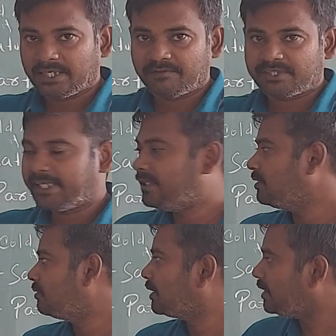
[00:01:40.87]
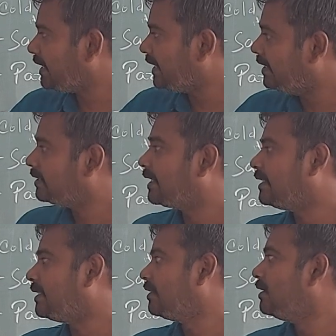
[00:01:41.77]
left side, then D,
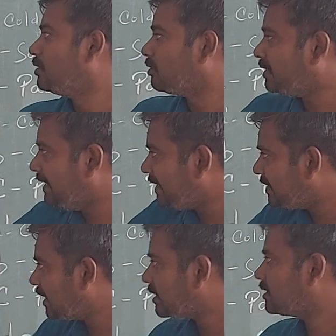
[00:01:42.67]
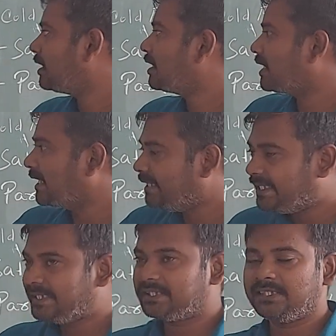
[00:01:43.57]
then E. So these are the
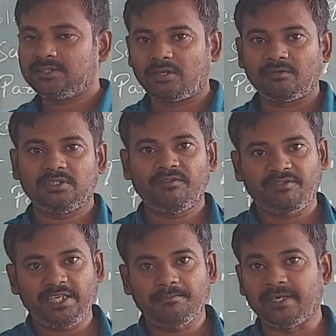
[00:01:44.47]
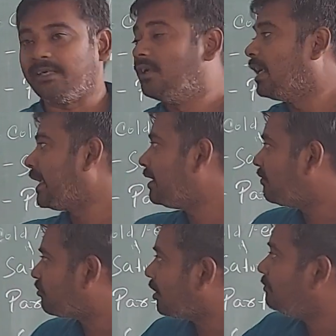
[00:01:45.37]
conditions of the feed plate.
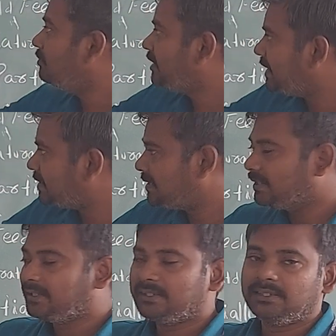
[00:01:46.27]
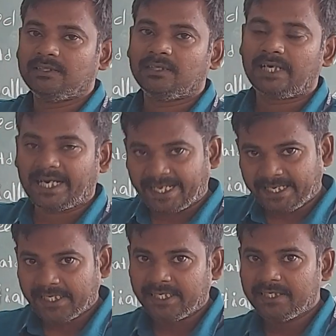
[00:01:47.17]
And from this
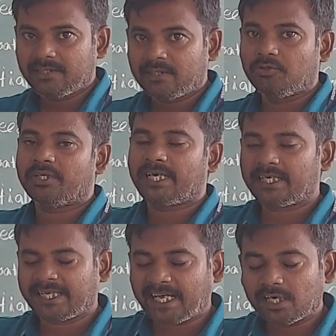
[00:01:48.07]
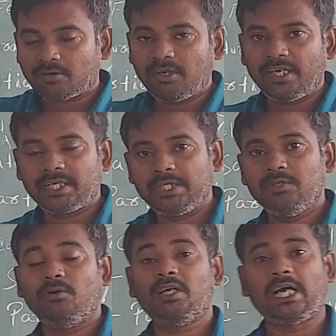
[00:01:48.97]
line, you can calculate
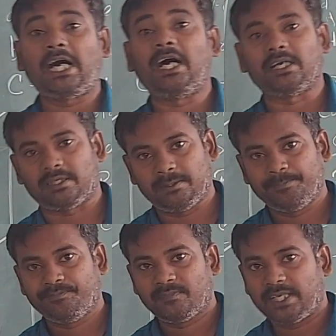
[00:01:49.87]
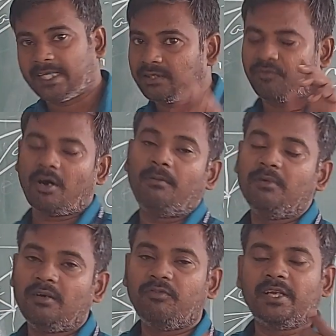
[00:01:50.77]
your R. And the
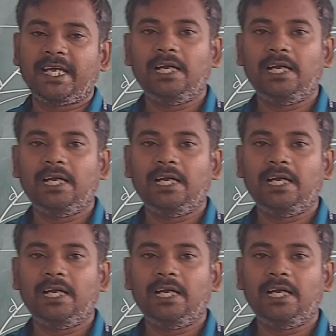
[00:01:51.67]
formula for